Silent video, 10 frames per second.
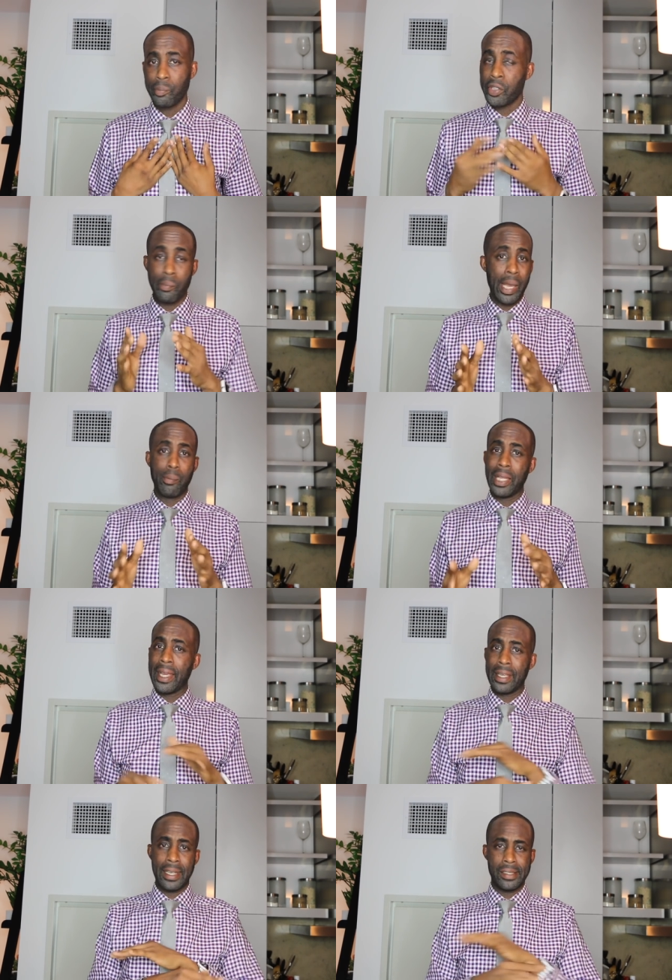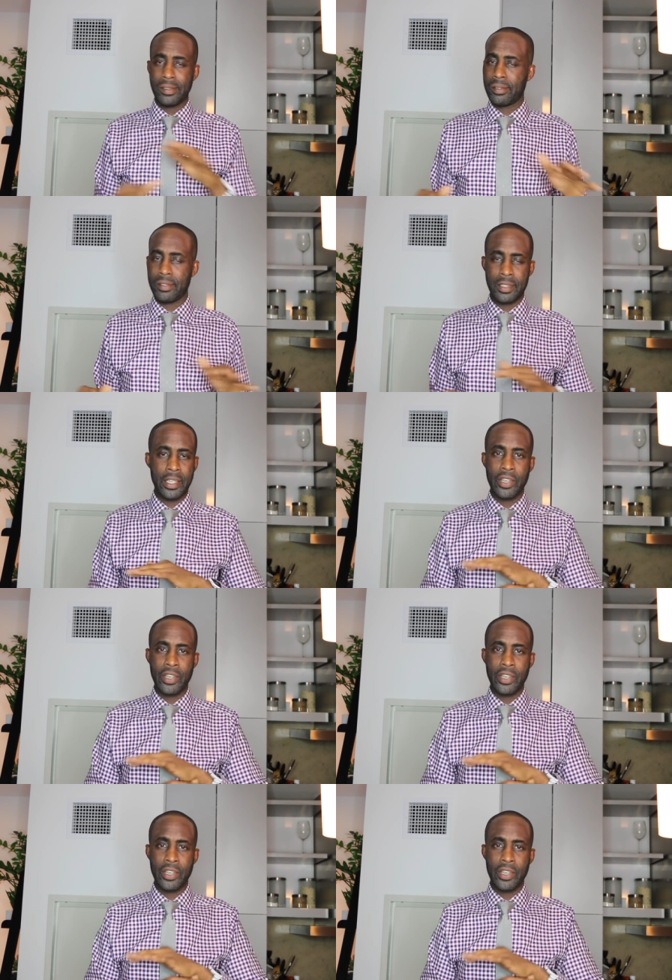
But the matte black guys set